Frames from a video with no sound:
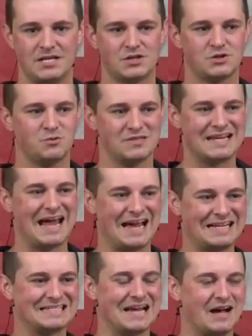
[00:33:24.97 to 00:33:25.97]
Jesus was
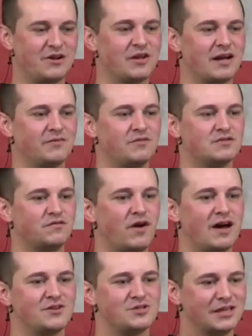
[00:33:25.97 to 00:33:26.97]
exiled out of his
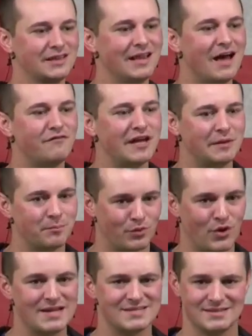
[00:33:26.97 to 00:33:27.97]
Father's loving
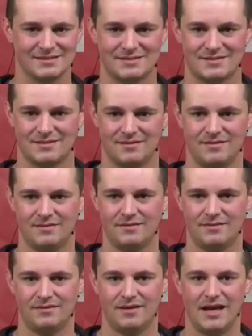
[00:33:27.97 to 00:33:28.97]
presence
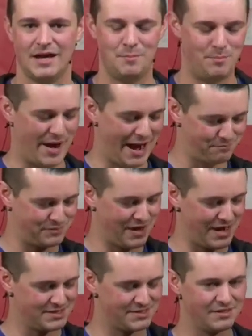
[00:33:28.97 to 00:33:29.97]
and
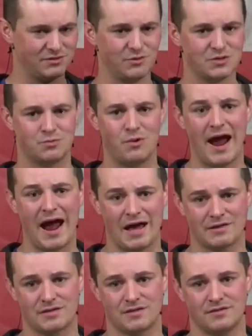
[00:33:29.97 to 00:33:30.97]
baptized into his
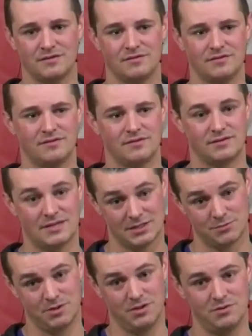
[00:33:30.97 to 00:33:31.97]
wrath.
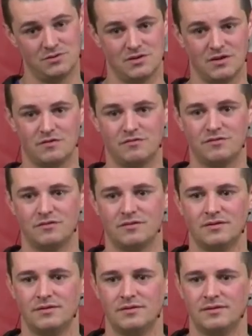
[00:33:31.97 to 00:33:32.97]
That's what you deserve.
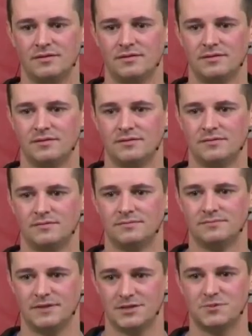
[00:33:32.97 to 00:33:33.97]

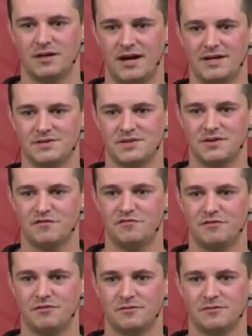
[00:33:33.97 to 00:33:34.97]
That's what I
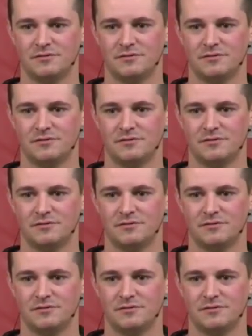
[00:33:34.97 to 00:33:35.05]
deserve.